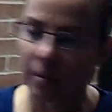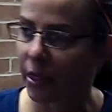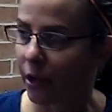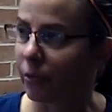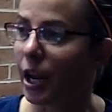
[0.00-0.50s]

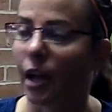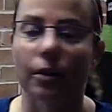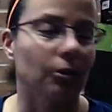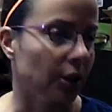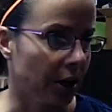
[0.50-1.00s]
I thought we
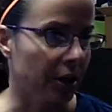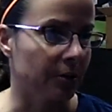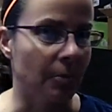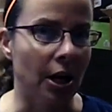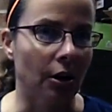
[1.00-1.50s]
had a really
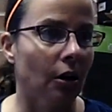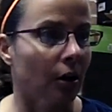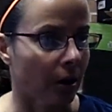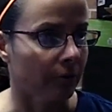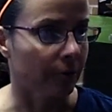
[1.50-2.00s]
nice meet
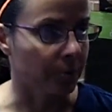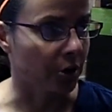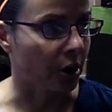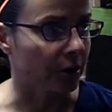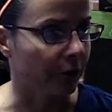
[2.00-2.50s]
from
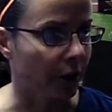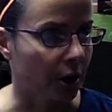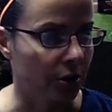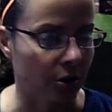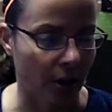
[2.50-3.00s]
start to
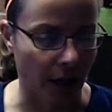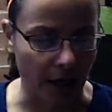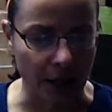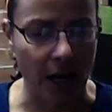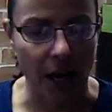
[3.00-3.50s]
finish, and
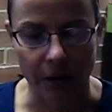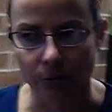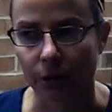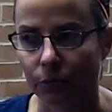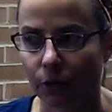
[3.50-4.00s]
that
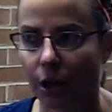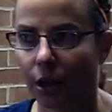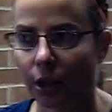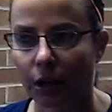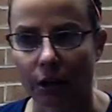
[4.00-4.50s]
again was one
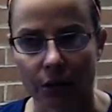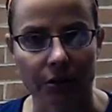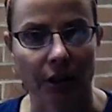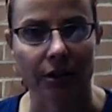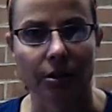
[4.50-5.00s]
of the, you know,
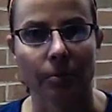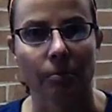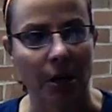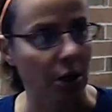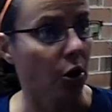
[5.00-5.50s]
set some
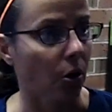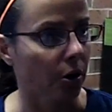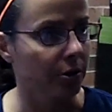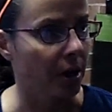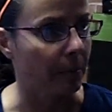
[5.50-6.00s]
meet
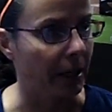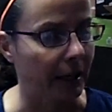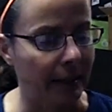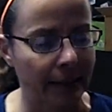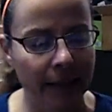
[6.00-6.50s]
goals coming
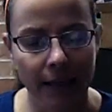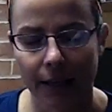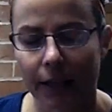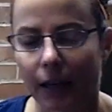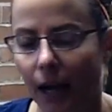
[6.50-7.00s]
in.
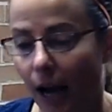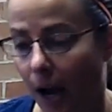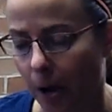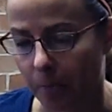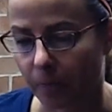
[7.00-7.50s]

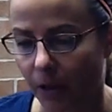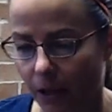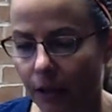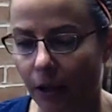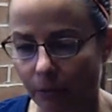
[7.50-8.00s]

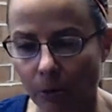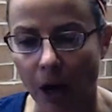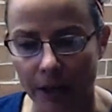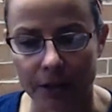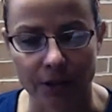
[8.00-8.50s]
That we
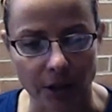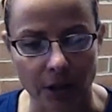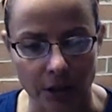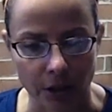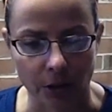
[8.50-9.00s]
wanted to,
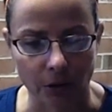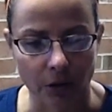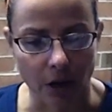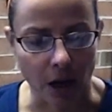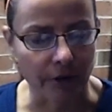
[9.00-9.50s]
you know,
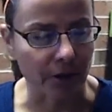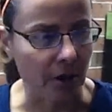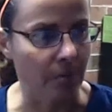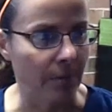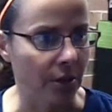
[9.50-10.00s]

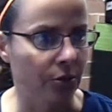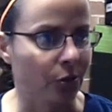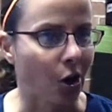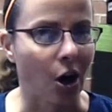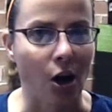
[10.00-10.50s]
obviously compete
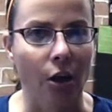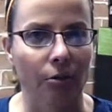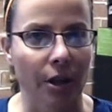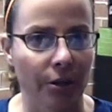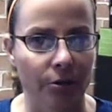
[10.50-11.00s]
strong
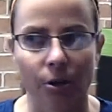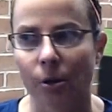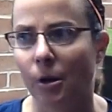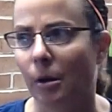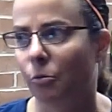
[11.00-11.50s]
all the way
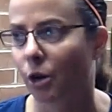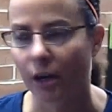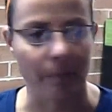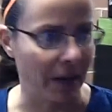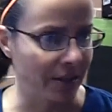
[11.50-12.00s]
through and
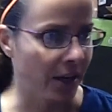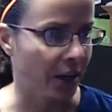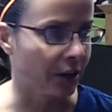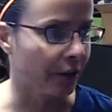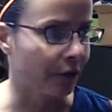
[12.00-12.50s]
work on
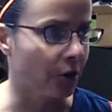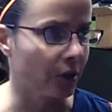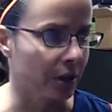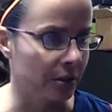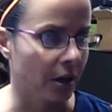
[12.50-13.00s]
maintaining our
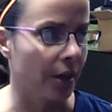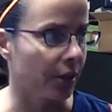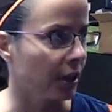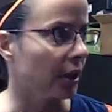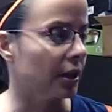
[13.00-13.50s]
focus, and I
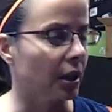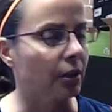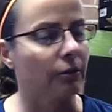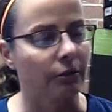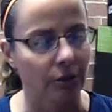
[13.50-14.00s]
think they
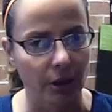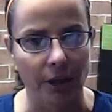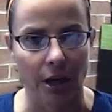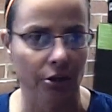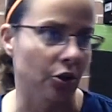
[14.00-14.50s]
did a
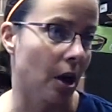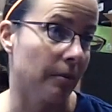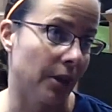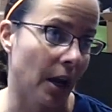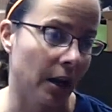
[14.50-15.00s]
really nice
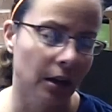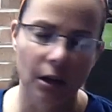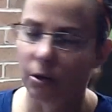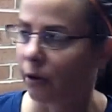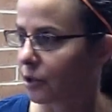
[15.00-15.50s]
job of that.
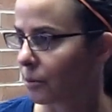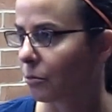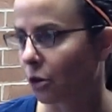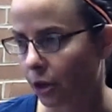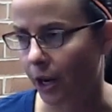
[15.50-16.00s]
Made
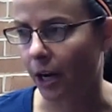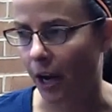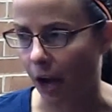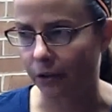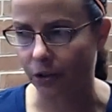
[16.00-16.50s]
some
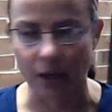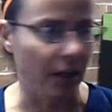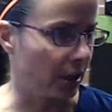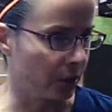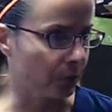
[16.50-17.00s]
really
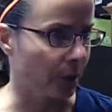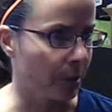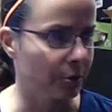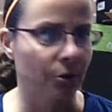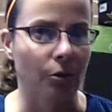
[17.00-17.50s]
outstanding
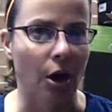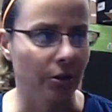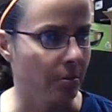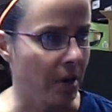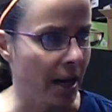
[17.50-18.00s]
swims
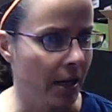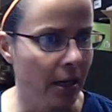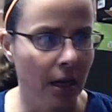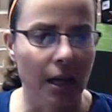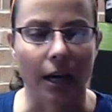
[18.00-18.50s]
throughout the meet,
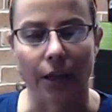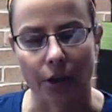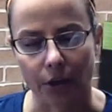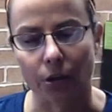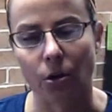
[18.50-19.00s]
and I
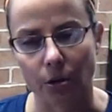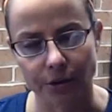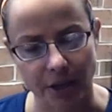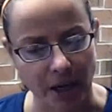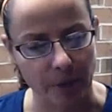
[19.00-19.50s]
thought the
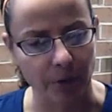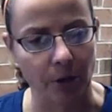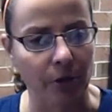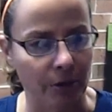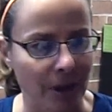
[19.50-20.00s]
whole team,
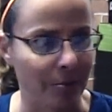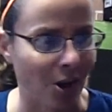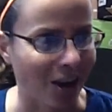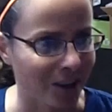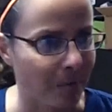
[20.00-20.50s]
you know, we keep
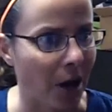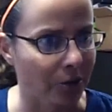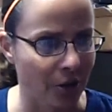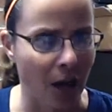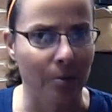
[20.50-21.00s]
talking
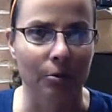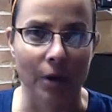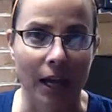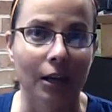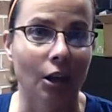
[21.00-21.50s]
about depth.
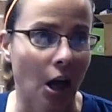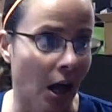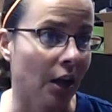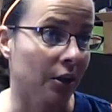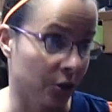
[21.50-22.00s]
We had a
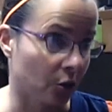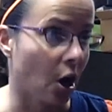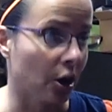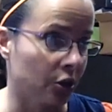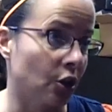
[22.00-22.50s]
lot of
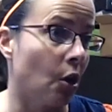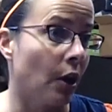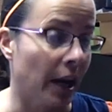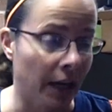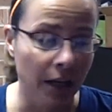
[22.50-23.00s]
strong
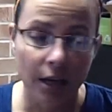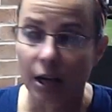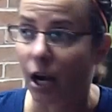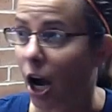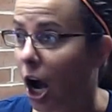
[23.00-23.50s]
showing
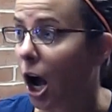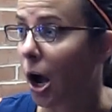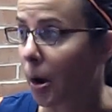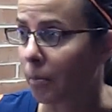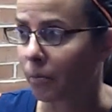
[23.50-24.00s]

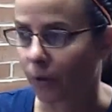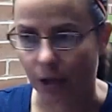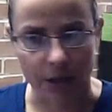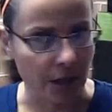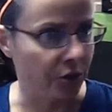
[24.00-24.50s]

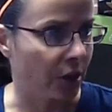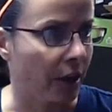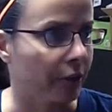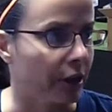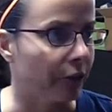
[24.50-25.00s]
in each and
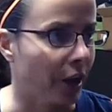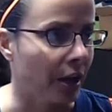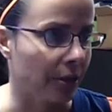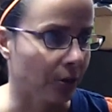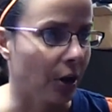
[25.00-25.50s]
every
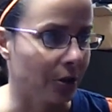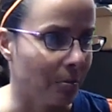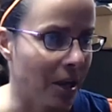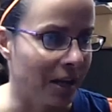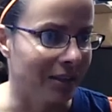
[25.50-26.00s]
event throughout
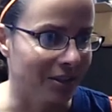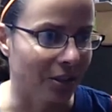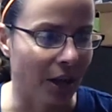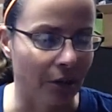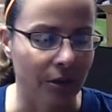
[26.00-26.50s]
the meet, and
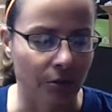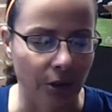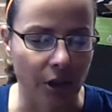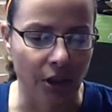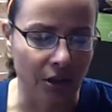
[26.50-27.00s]
so that was
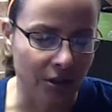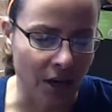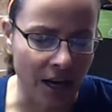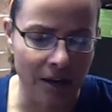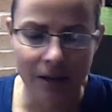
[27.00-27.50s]
really good to
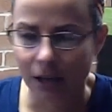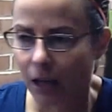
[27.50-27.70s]
see.